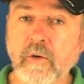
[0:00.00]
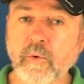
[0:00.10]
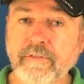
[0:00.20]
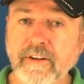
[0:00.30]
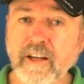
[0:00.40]

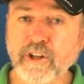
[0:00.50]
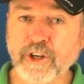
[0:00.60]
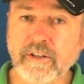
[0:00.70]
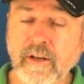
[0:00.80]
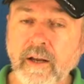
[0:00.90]

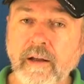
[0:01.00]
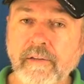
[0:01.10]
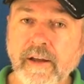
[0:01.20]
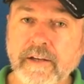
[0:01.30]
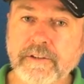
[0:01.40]
revealing
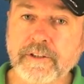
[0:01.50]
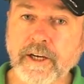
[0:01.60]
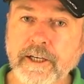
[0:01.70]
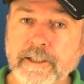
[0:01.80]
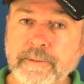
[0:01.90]
that
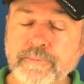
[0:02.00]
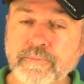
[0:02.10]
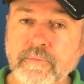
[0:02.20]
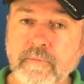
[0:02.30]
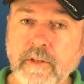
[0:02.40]
um,